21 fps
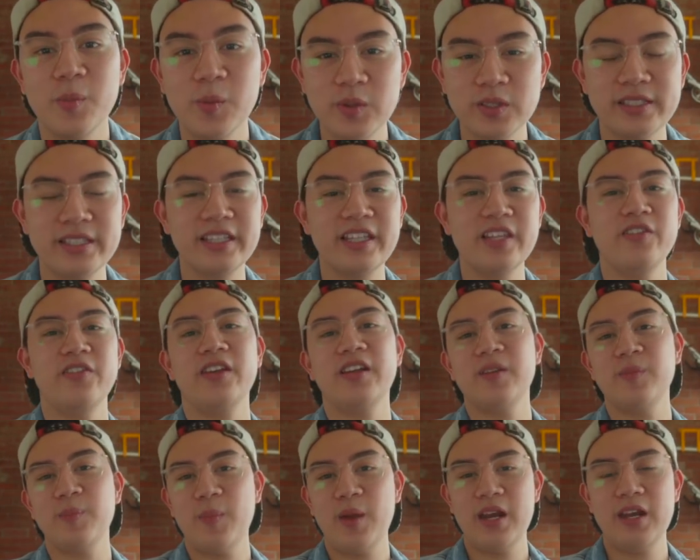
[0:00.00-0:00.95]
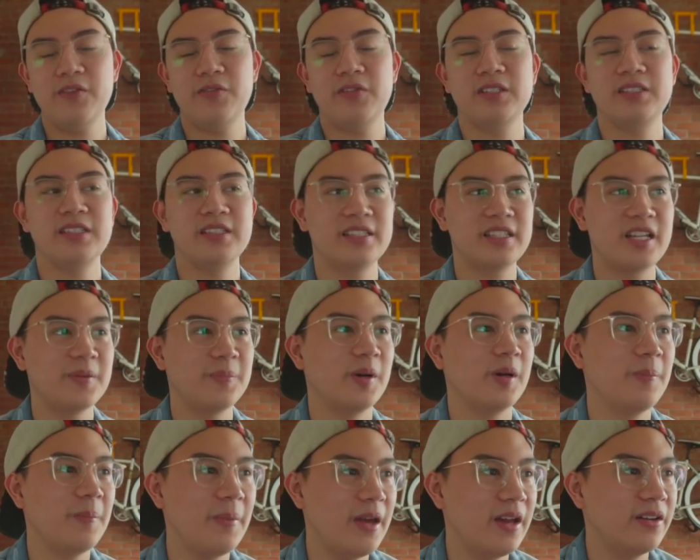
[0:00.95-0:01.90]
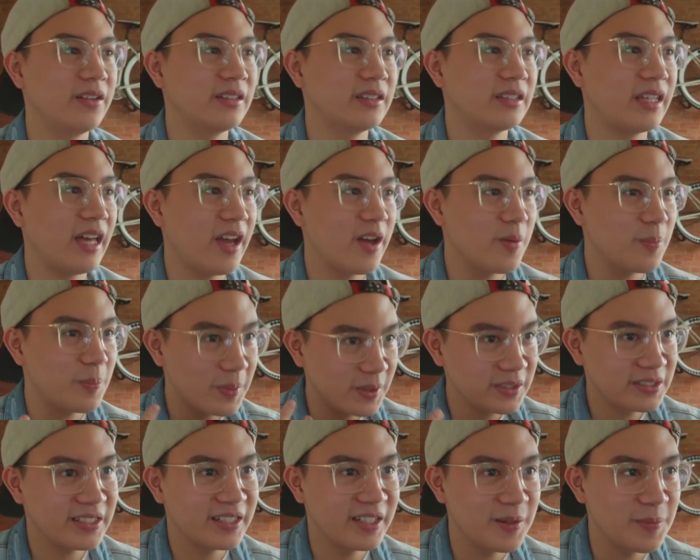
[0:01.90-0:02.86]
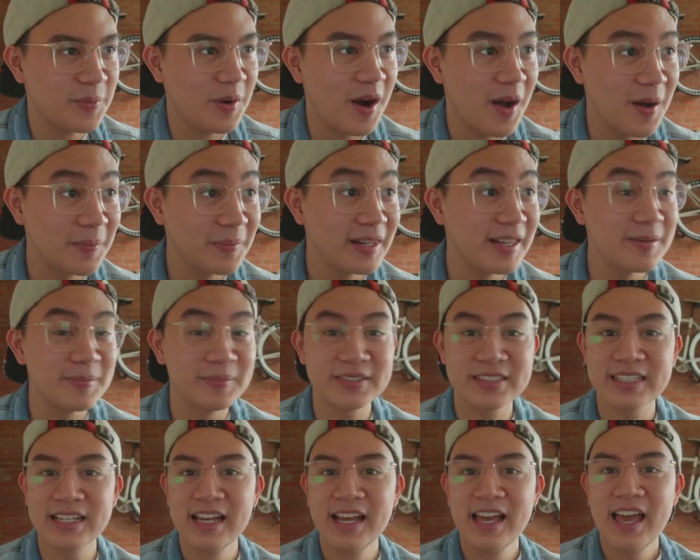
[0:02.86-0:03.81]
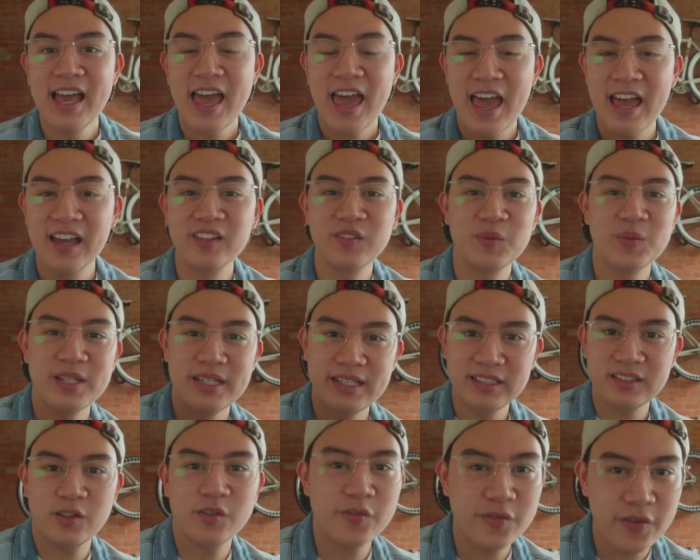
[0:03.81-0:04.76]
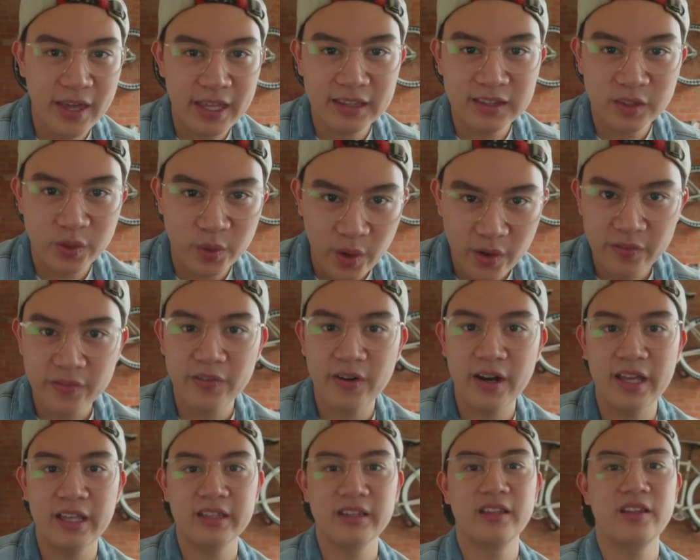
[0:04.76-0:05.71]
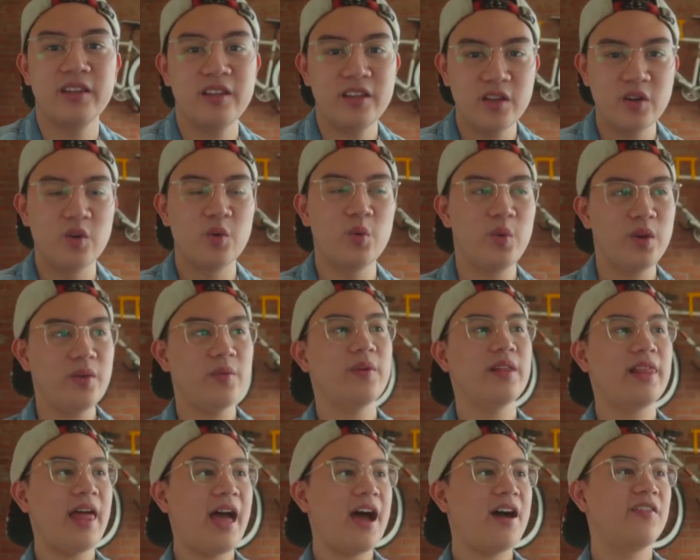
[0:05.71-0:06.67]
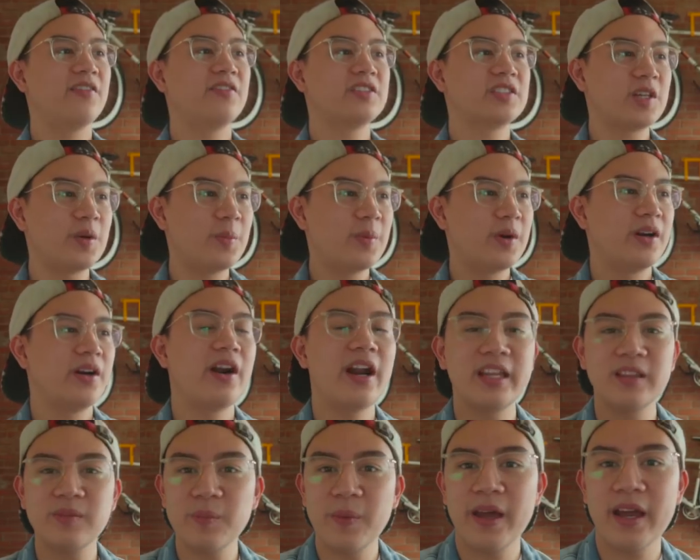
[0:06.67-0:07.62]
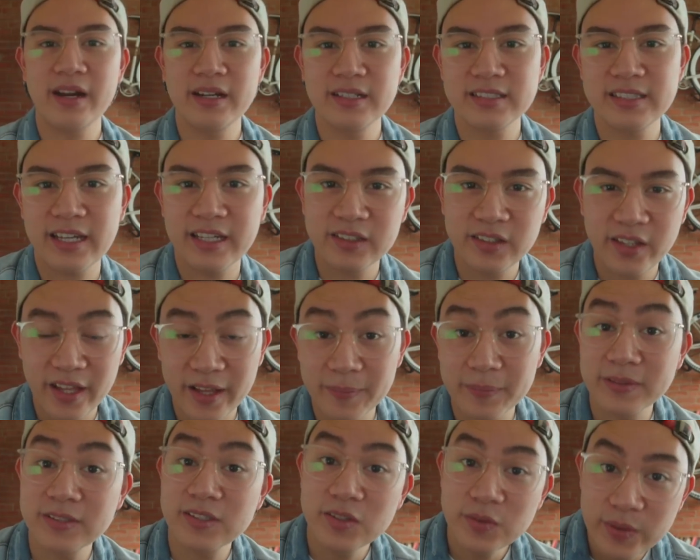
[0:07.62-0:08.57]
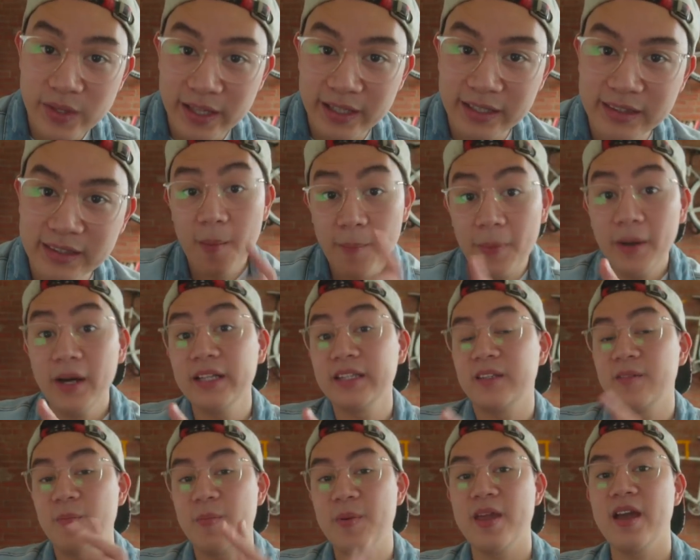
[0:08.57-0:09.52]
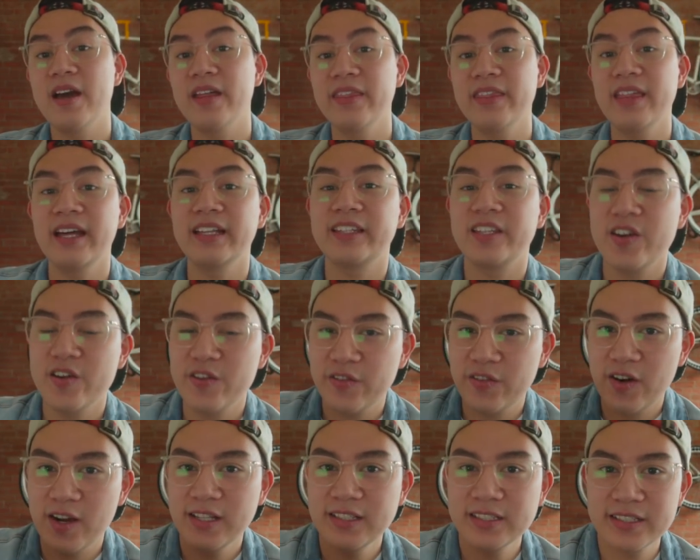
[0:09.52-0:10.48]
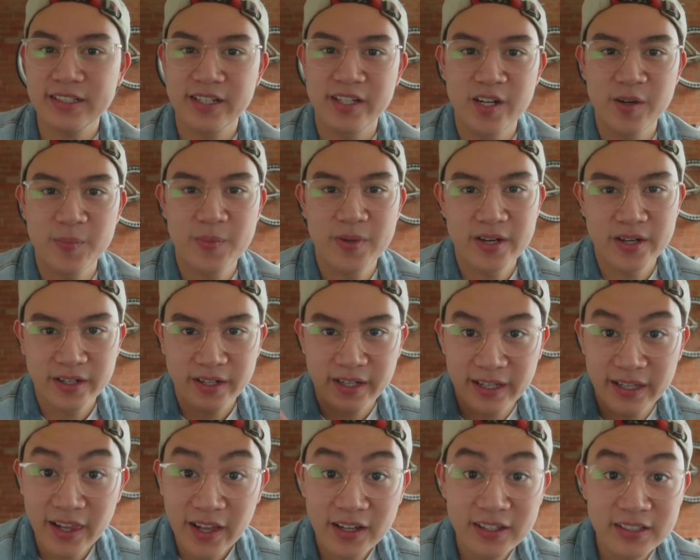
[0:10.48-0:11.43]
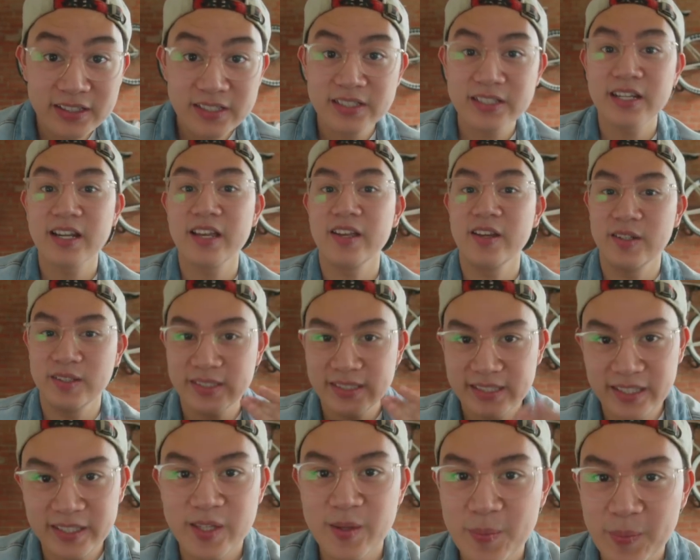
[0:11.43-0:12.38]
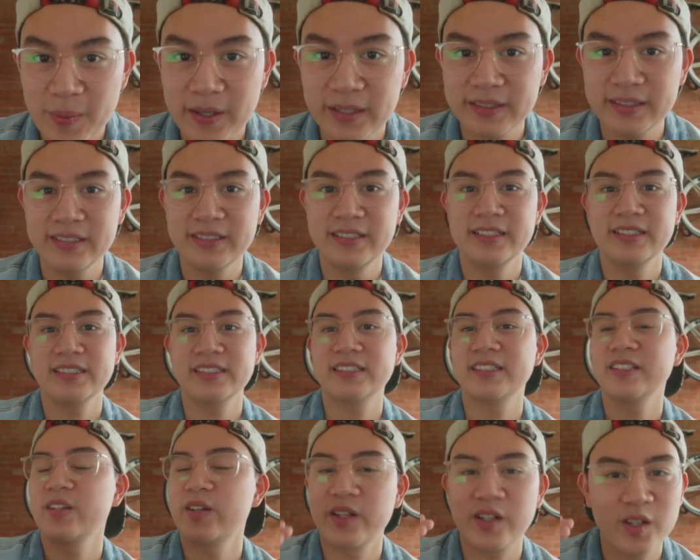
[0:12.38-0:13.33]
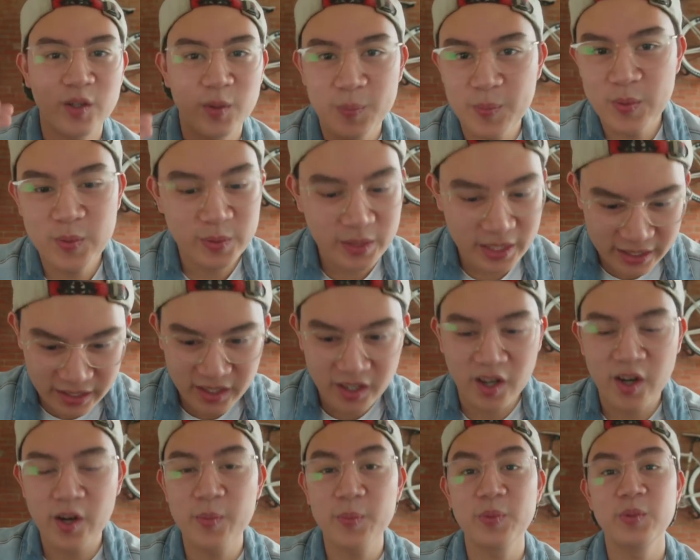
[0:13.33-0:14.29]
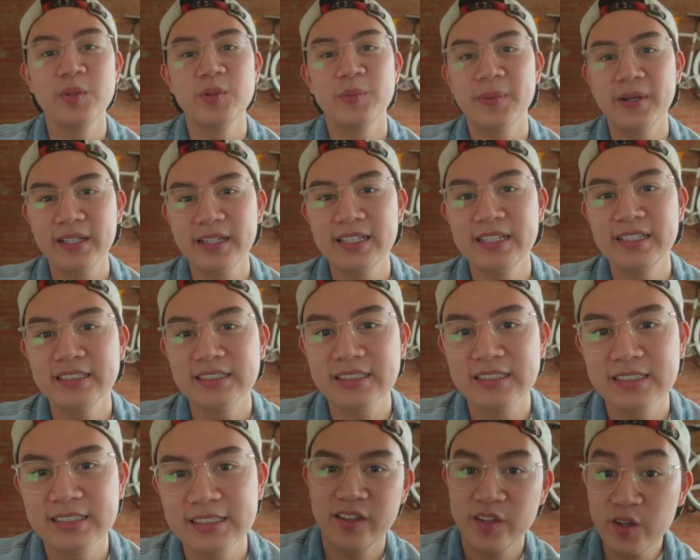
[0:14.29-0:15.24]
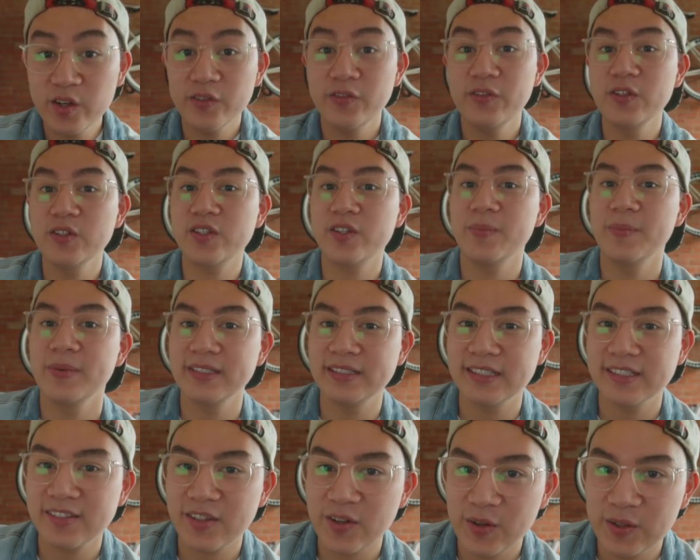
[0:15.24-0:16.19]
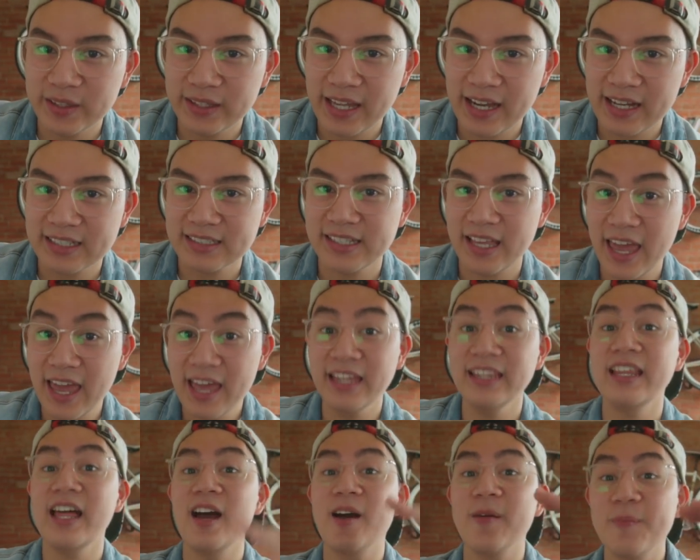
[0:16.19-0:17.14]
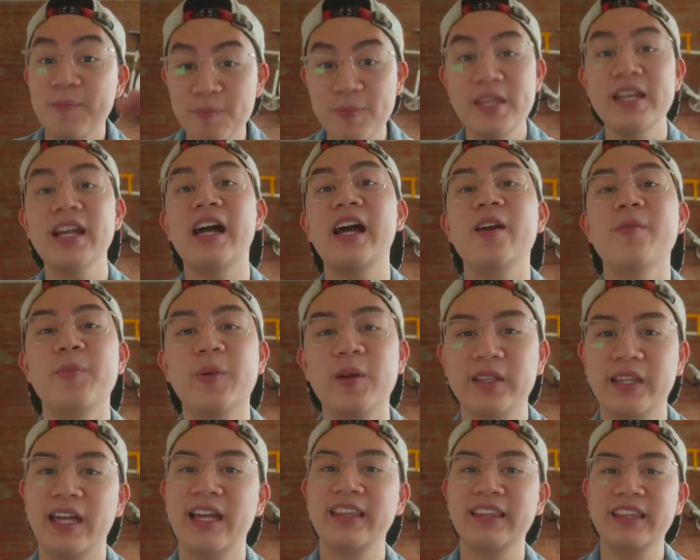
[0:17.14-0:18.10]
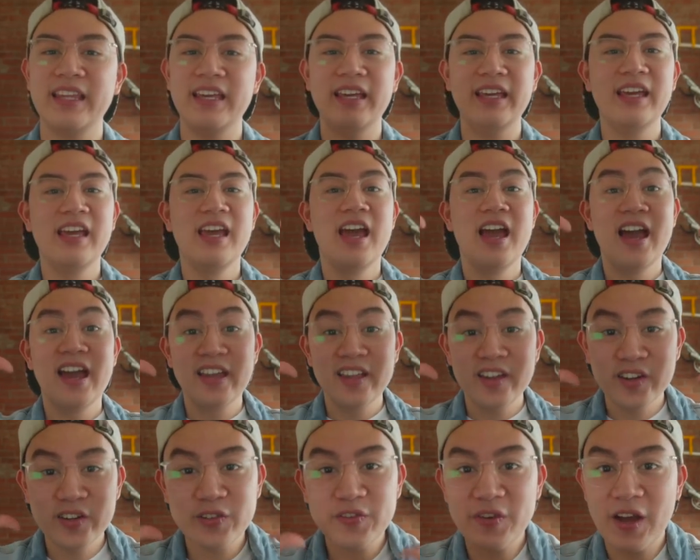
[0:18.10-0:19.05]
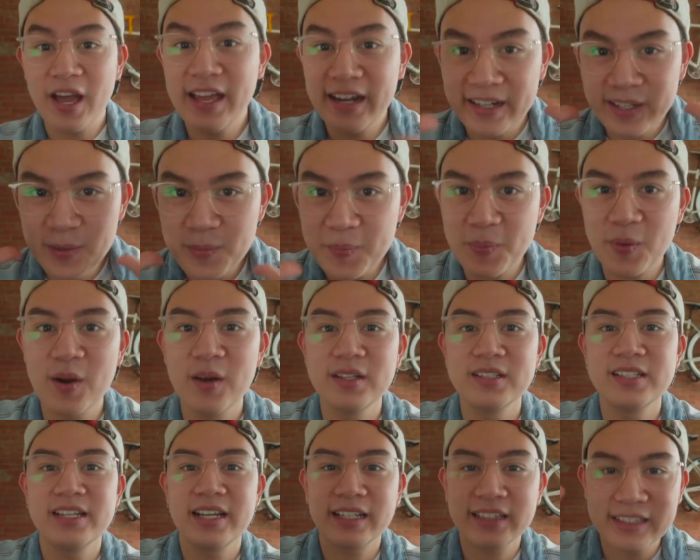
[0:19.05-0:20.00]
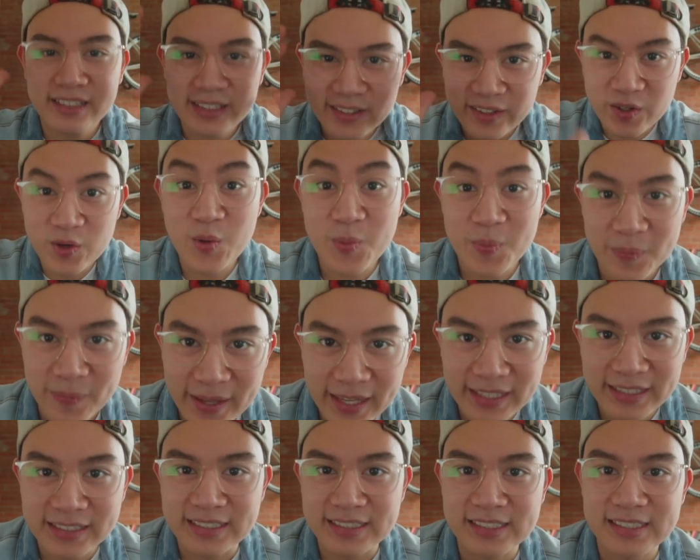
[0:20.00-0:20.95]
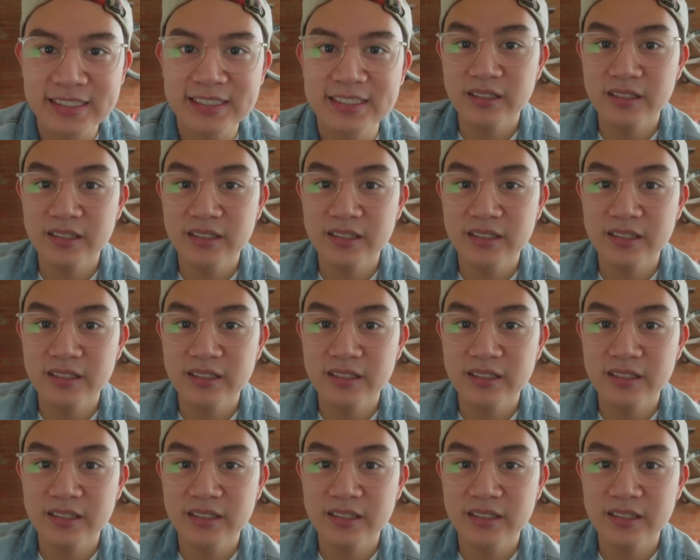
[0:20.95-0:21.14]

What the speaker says: most significant benefits is kapag meron tayong personal problems and we need to vent to a friend, you know, we will have someone right by our side to help us do that. But beyond that, your friends are gonna be your ka-lunch, your study partners, your commute and carpool buddies, your future business contacts, and ang pinaka-importante, your final project groupmates.